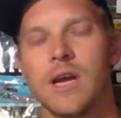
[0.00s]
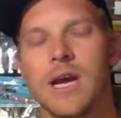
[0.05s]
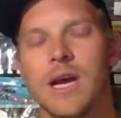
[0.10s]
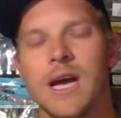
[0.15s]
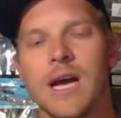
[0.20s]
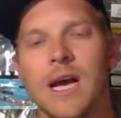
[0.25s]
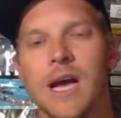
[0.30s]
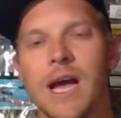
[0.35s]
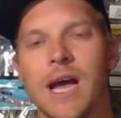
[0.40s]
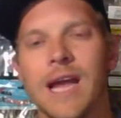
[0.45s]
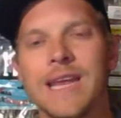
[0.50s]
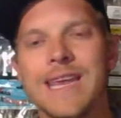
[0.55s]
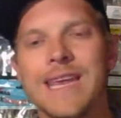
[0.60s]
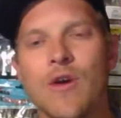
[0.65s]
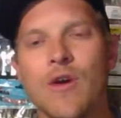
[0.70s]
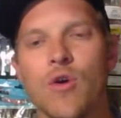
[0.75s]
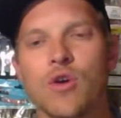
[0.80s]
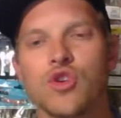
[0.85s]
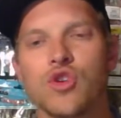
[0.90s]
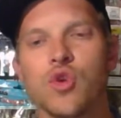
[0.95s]
uh, a
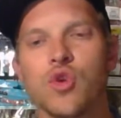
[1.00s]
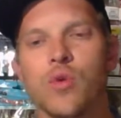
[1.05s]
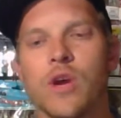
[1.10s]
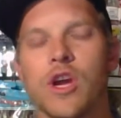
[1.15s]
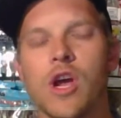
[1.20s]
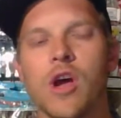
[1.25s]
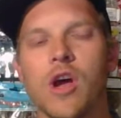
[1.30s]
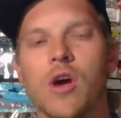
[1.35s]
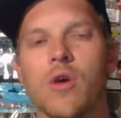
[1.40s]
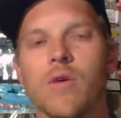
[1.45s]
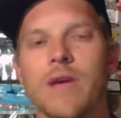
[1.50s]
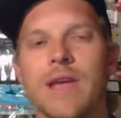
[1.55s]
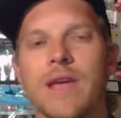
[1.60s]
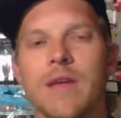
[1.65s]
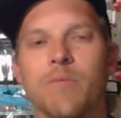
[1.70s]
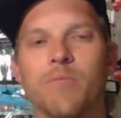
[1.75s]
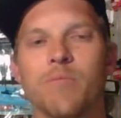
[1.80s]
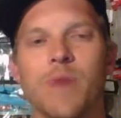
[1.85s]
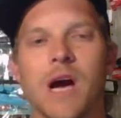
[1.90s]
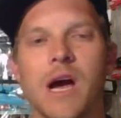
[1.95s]
year or two ago
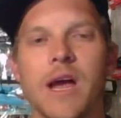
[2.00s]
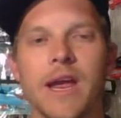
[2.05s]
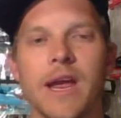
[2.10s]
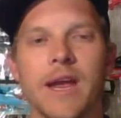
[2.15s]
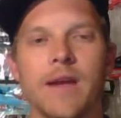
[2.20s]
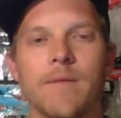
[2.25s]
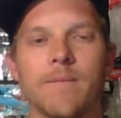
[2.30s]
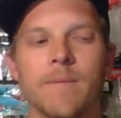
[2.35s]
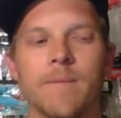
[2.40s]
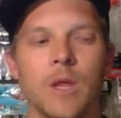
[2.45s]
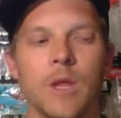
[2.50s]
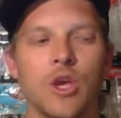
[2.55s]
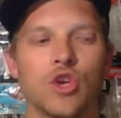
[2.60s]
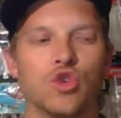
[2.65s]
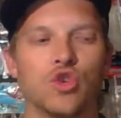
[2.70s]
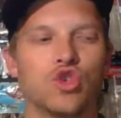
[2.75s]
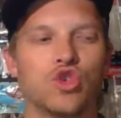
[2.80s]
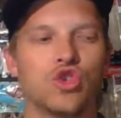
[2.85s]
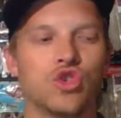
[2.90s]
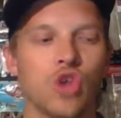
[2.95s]
in buying
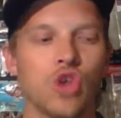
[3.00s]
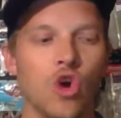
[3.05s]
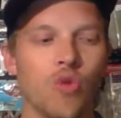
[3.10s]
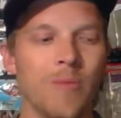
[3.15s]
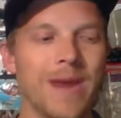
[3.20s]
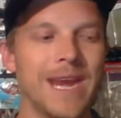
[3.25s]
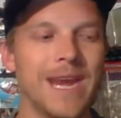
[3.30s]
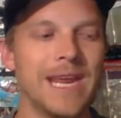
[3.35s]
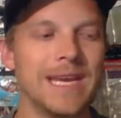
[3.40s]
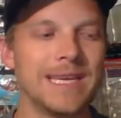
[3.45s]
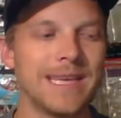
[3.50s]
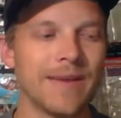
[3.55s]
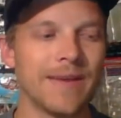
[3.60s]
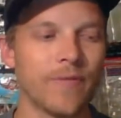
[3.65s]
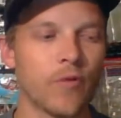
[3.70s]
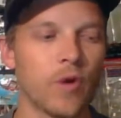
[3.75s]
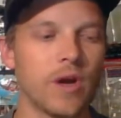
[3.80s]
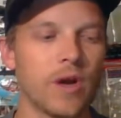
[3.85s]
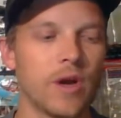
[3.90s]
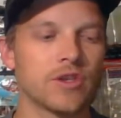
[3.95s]
so many
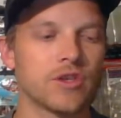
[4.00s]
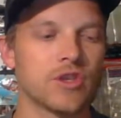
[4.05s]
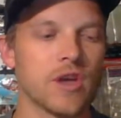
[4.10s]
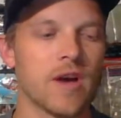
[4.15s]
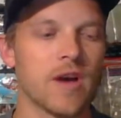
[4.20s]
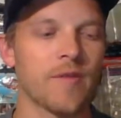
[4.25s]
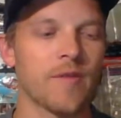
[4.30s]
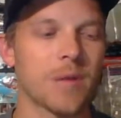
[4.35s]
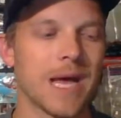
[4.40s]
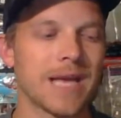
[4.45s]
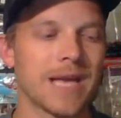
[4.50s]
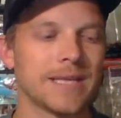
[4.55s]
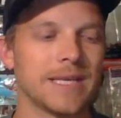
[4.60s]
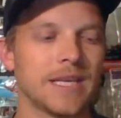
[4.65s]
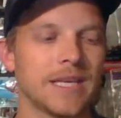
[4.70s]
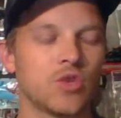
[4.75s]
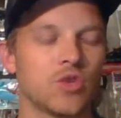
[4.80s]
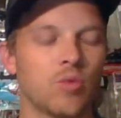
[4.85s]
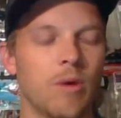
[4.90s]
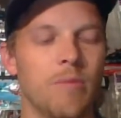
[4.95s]
different soft
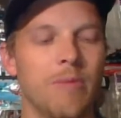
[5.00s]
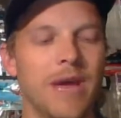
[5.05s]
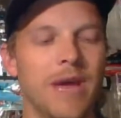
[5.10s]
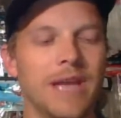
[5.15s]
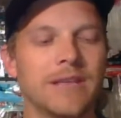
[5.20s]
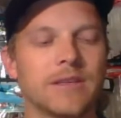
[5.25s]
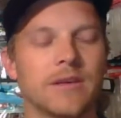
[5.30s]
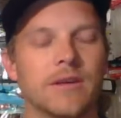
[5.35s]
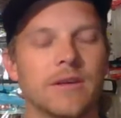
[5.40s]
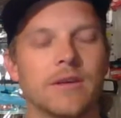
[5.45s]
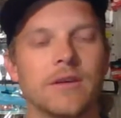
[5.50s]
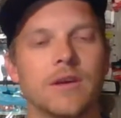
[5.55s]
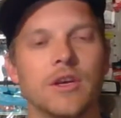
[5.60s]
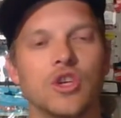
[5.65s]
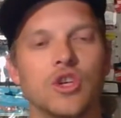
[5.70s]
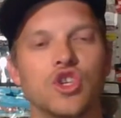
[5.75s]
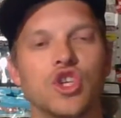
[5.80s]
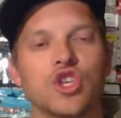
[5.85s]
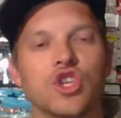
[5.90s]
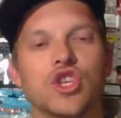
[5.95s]
plastic swim baits
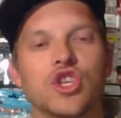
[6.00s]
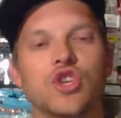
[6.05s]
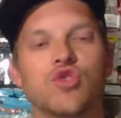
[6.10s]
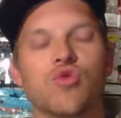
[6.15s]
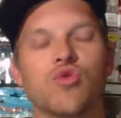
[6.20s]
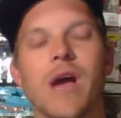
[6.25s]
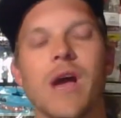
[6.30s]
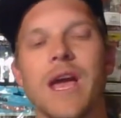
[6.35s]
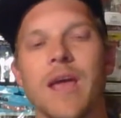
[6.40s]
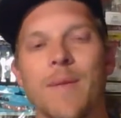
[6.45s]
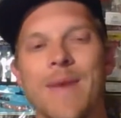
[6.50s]
just to try